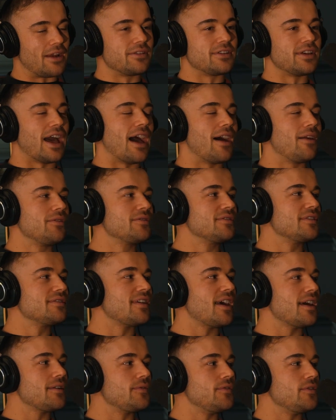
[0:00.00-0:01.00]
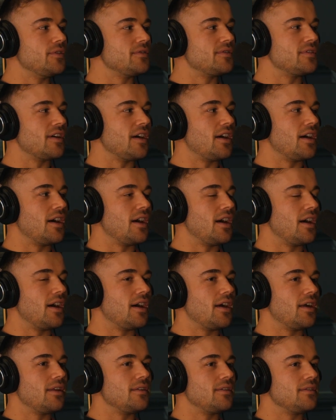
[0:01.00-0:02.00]
long did it take for you to
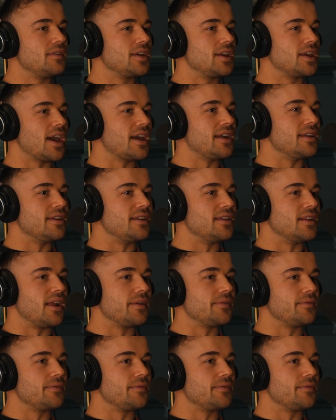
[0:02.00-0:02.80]
gain any like